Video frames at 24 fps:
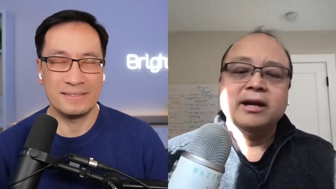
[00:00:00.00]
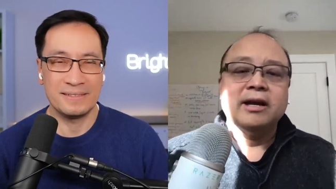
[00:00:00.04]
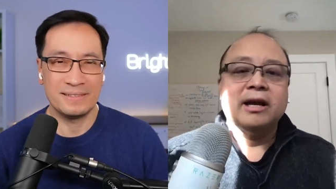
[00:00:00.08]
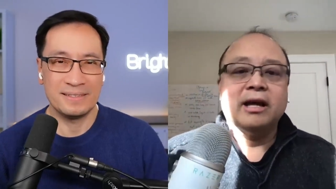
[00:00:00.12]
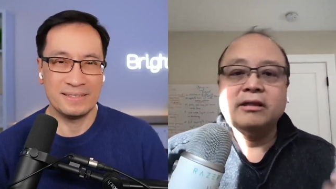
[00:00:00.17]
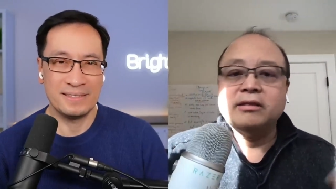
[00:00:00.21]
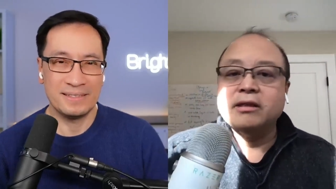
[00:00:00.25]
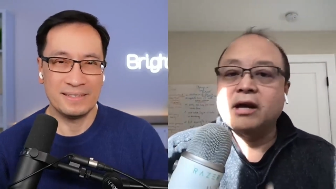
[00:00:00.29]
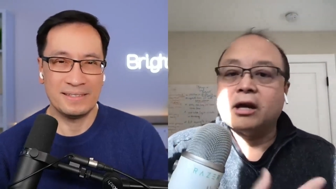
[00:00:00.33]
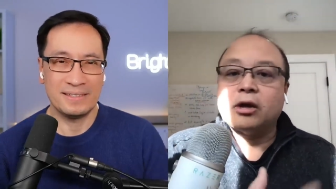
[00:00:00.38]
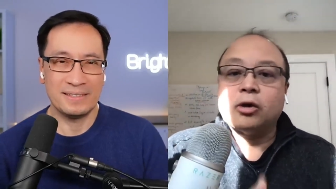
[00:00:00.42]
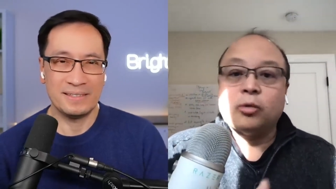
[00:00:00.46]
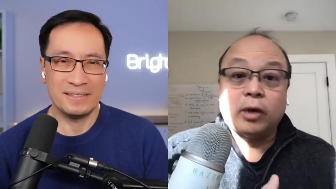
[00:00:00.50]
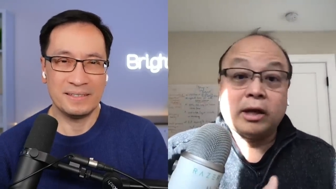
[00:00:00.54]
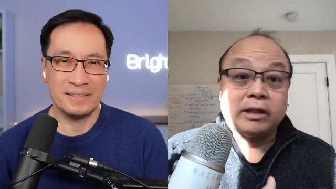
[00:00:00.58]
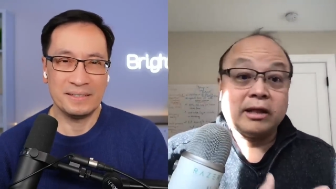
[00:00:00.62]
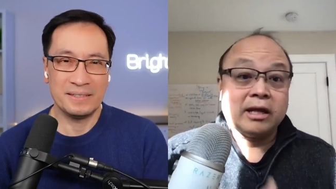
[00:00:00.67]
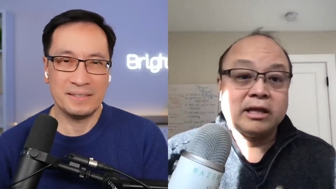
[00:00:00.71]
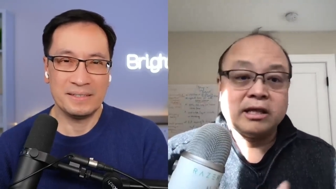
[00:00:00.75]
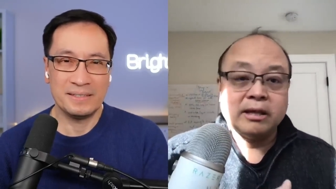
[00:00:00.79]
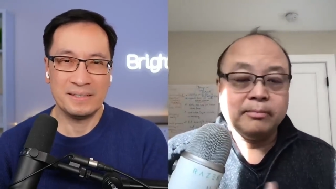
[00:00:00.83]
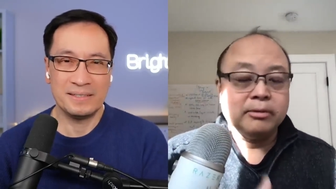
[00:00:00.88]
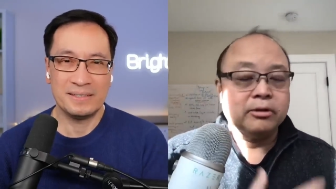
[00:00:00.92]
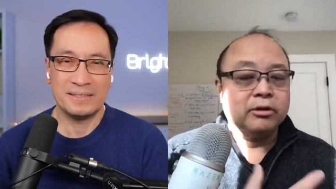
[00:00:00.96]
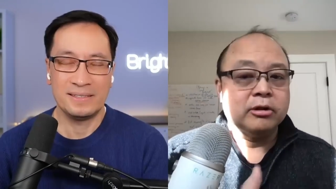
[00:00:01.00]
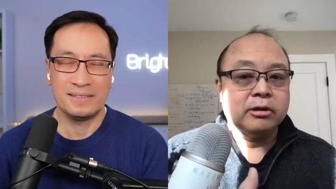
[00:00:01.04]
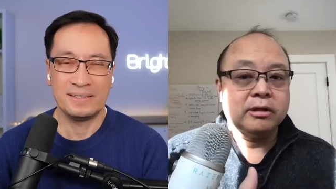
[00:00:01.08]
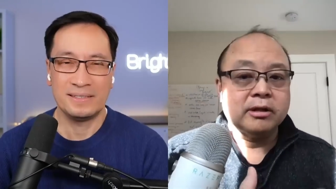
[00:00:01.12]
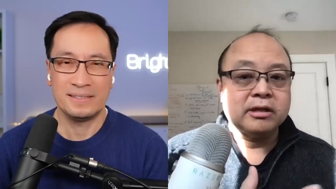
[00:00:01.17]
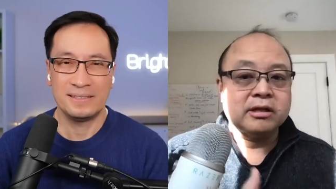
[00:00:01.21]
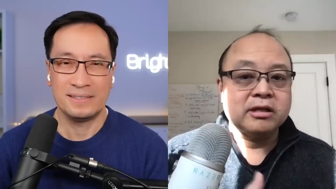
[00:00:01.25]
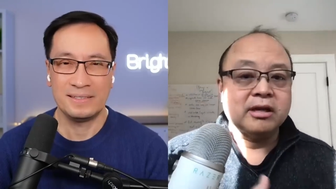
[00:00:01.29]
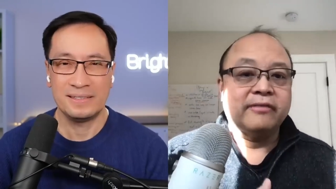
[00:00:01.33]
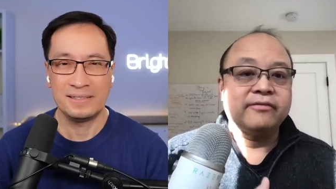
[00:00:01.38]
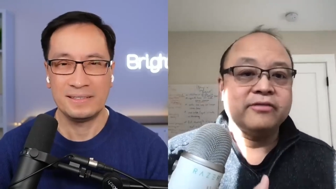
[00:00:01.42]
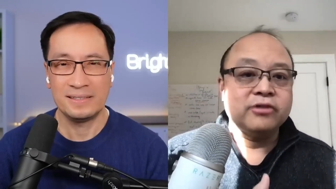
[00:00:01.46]
Speaker 1: It's not quite that simple there's
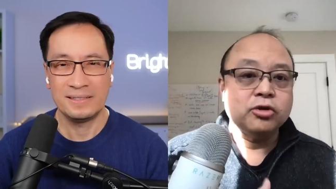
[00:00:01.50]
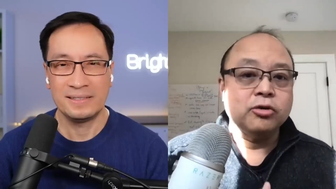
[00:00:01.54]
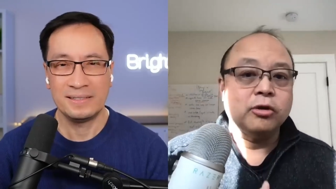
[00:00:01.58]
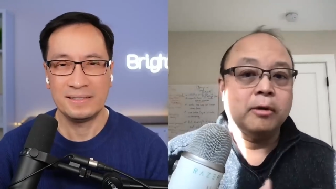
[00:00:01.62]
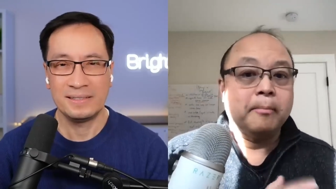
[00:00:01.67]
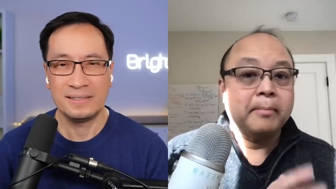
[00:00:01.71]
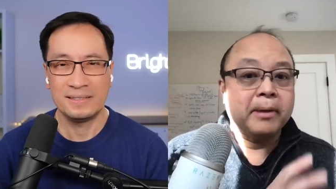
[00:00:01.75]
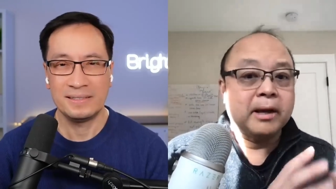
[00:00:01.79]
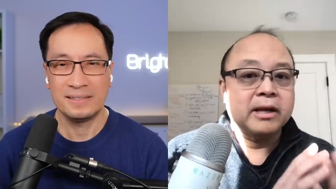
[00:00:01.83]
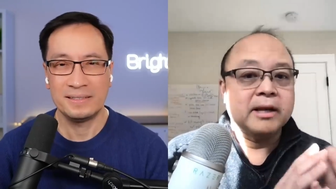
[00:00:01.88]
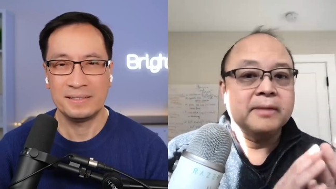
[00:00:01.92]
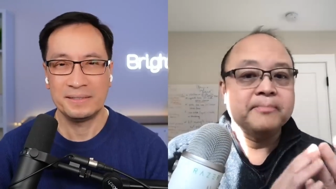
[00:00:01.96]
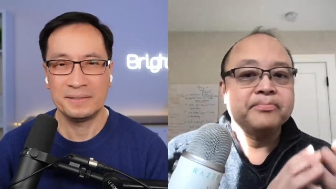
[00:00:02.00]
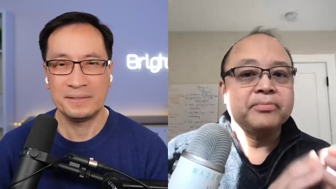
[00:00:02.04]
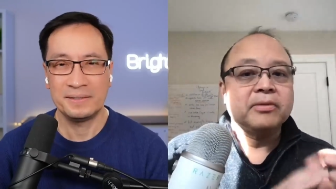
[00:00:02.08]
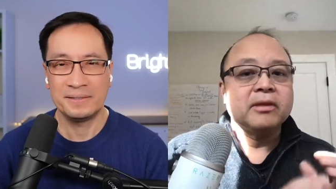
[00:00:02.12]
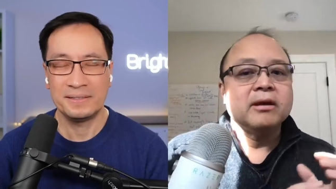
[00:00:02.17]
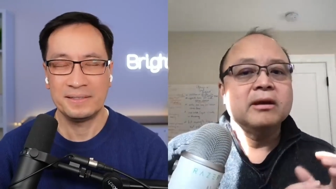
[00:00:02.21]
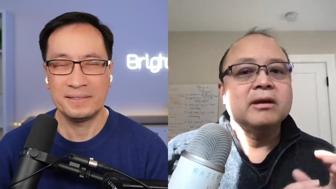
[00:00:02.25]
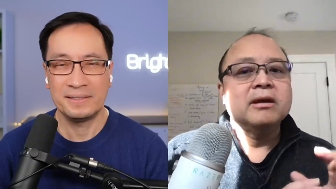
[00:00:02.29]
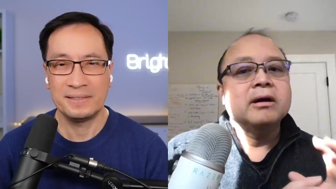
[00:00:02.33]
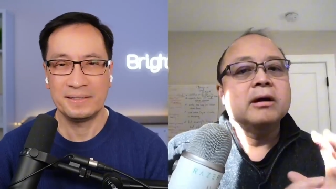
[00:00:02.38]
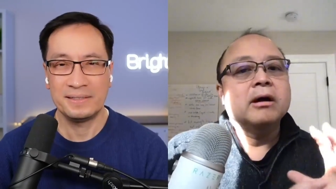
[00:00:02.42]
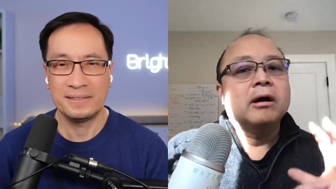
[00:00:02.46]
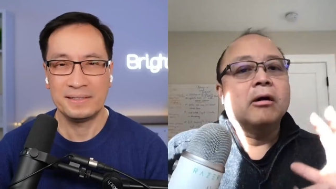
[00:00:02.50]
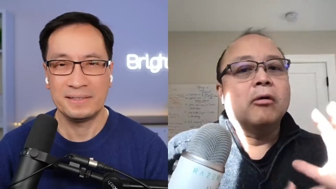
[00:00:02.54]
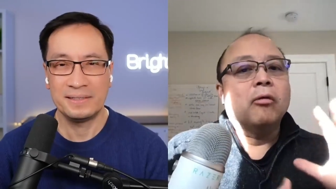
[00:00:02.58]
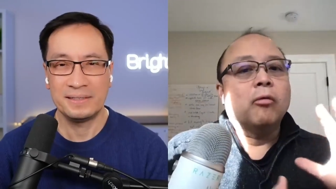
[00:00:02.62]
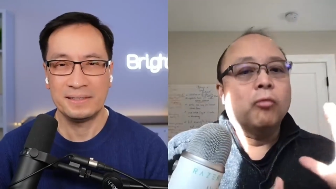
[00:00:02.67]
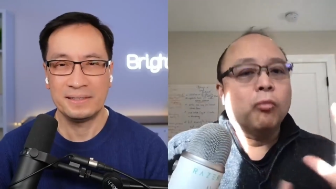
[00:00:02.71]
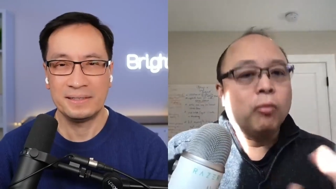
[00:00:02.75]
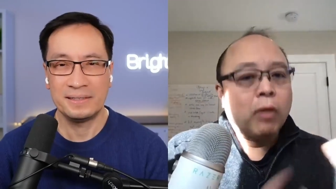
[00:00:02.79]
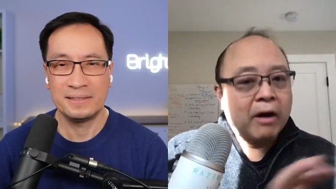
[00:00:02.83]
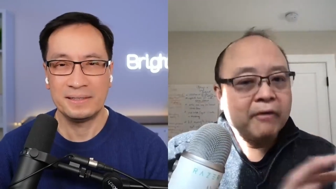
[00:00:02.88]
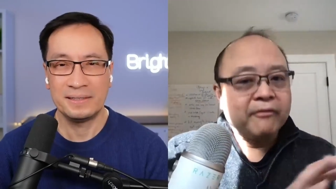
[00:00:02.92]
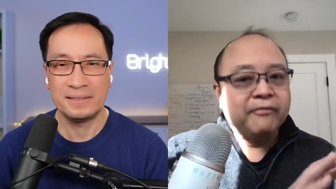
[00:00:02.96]
stuff to it, but
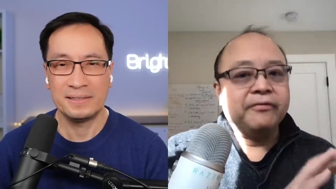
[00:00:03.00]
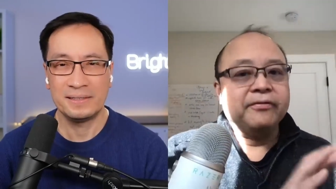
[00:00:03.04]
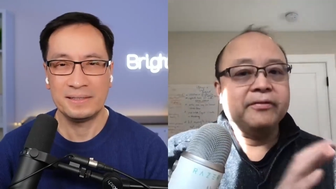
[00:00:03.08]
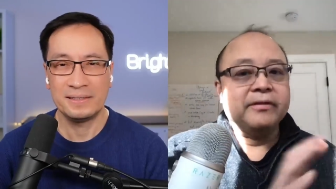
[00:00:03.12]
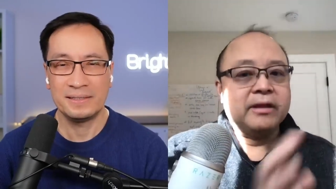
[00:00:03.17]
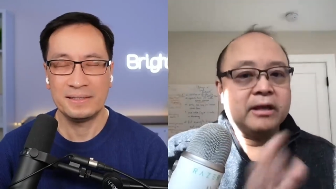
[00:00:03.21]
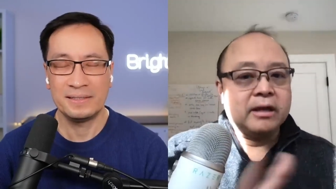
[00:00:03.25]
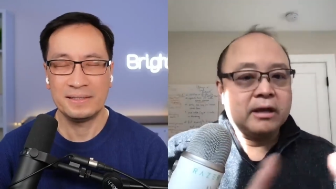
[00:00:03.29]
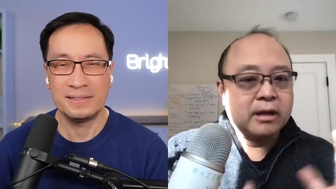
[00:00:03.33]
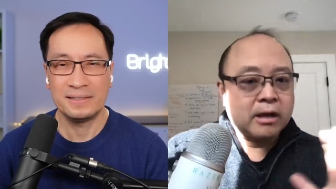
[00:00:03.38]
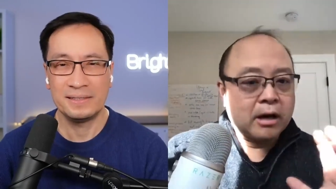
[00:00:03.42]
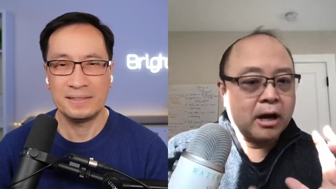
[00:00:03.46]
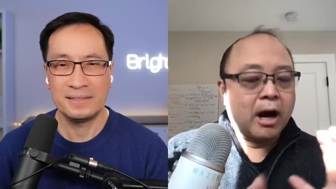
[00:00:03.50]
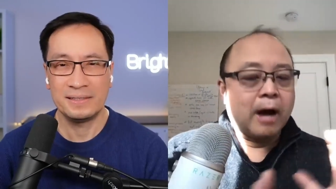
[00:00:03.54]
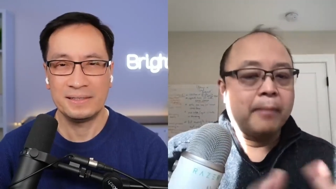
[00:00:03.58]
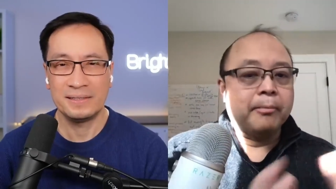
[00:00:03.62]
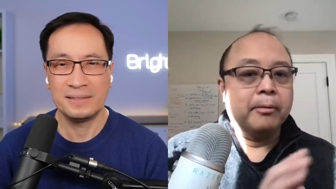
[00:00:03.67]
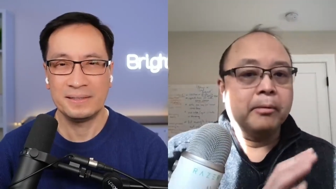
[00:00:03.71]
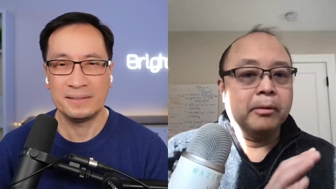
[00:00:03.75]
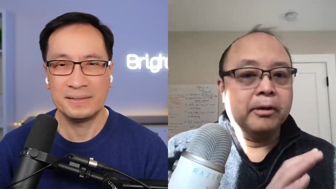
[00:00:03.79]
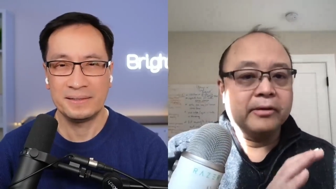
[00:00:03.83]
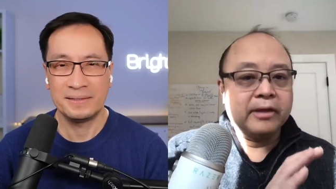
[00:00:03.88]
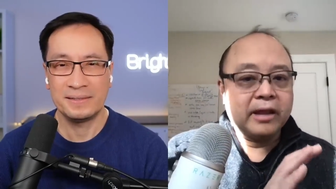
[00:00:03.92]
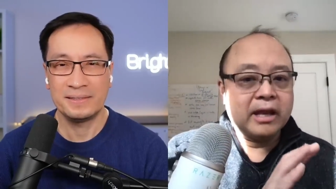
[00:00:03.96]
roughly comparable.